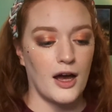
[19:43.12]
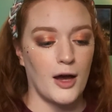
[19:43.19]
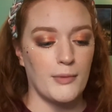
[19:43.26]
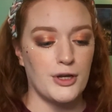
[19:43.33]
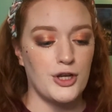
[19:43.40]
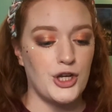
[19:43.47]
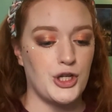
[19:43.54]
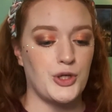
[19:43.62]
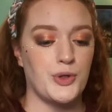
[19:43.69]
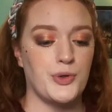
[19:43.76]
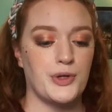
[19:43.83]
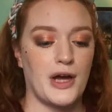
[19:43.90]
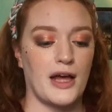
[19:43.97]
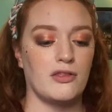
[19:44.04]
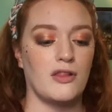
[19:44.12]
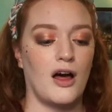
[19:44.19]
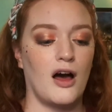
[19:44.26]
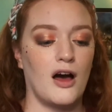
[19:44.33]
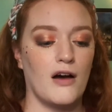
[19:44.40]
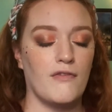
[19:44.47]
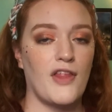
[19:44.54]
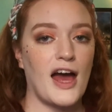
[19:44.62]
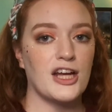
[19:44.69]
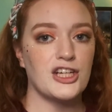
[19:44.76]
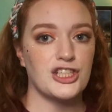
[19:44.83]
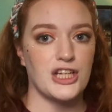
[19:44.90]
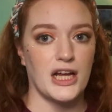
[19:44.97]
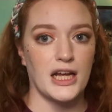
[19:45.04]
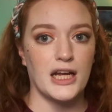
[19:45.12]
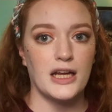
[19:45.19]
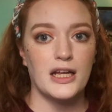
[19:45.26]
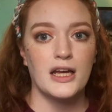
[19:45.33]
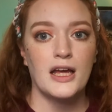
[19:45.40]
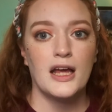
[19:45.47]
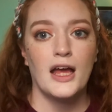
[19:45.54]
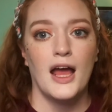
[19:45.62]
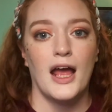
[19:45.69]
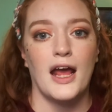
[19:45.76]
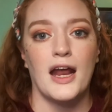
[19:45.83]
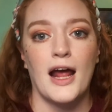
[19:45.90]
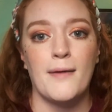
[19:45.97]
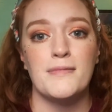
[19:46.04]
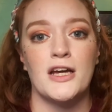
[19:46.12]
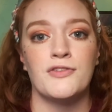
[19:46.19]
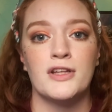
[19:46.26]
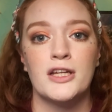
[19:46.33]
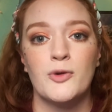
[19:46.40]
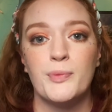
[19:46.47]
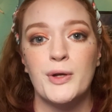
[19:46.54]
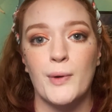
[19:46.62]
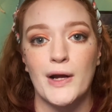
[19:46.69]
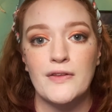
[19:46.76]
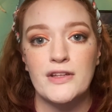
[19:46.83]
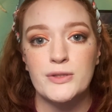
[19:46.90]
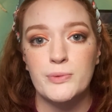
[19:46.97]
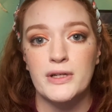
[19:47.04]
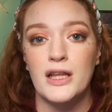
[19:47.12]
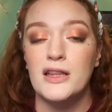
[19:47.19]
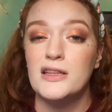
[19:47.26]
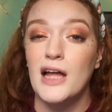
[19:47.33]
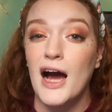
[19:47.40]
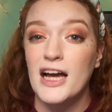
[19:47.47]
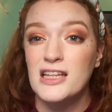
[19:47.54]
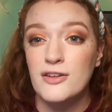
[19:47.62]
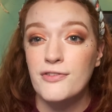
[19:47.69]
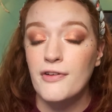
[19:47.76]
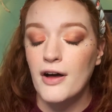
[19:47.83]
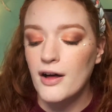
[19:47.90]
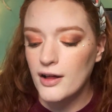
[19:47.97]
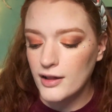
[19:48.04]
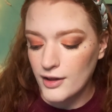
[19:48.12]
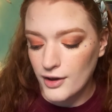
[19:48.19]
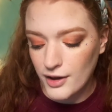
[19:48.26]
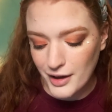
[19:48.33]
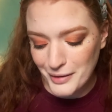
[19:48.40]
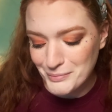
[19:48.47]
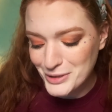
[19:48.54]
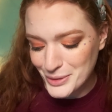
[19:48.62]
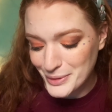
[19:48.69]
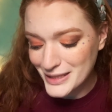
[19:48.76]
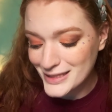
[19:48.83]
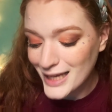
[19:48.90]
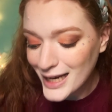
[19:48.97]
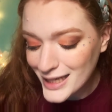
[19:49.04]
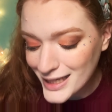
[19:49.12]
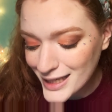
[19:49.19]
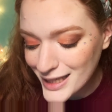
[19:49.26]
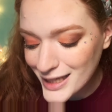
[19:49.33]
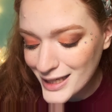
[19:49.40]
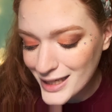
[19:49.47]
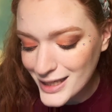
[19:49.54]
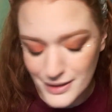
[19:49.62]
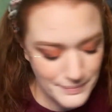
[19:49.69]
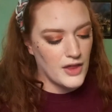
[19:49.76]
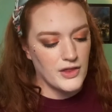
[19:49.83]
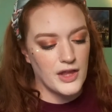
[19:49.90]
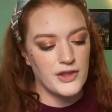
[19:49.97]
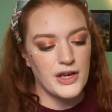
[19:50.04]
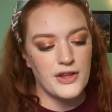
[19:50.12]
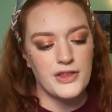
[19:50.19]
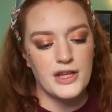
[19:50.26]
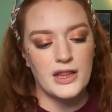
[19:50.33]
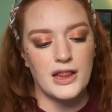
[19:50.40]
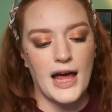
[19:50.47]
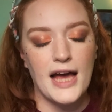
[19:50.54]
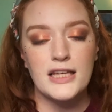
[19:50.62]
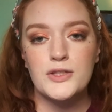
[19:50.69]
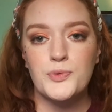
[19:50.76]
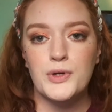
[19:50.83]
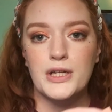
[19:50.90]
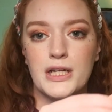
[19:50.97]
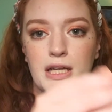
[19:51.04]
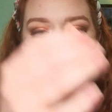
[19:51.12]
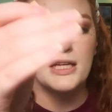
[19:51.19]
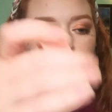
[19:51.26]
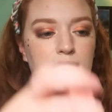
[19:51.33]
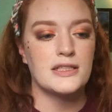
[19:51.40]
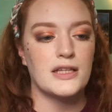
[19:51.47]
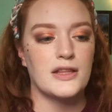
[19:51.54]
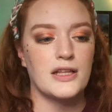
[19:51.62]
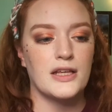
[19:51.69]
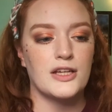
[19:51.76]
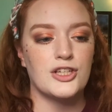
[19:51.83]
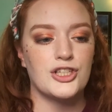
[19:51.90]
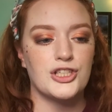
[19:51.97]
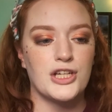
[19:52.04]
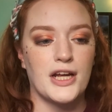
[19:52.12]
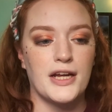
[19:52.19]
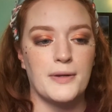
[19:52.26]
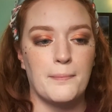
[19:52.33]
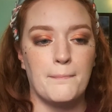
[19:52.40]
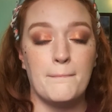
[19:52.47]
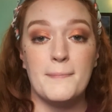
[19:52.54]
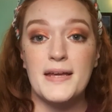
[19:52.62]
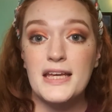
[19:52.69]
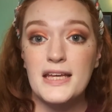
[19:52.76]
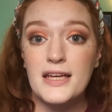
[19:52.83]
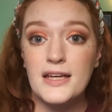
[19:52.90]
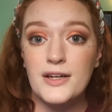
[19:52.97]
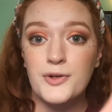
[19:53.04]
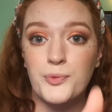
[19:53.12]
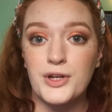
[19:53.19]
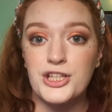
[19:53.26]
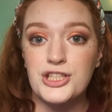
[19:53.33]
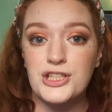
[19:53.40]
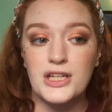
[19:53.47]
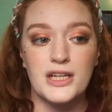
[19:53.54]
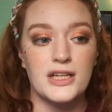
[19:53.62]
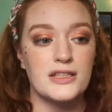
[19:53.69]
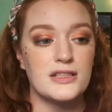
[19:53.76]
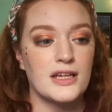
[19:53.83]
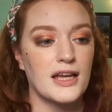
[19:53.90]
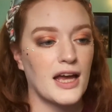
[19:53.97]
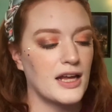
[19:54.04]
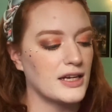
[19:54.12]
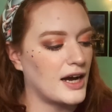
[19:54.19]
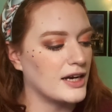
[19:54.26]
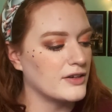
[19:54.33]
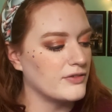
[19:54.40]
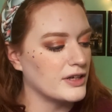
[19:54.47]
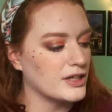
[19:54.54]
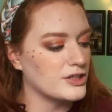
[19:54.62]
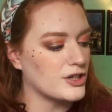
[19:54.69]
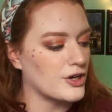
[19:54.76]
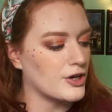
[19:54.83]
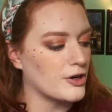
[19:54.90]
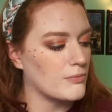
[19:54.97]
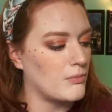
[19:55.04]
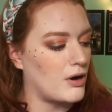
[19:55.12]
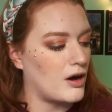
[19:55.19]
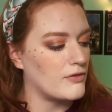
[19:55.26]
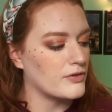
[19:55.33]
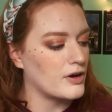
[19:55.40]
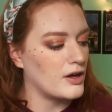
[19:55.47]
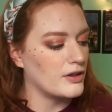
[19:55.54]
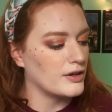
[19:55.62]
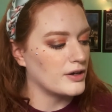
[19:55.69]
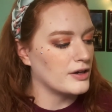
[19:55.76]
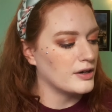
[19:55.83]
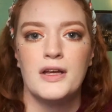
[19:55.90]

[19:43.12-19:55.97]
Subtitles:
nude. I love that shade, and I'm definitely gonna be wearing this one a lot in the fall. Oh, I'm so excited. And then the last one is the shade Me, which is again kind of like a darker mauve color.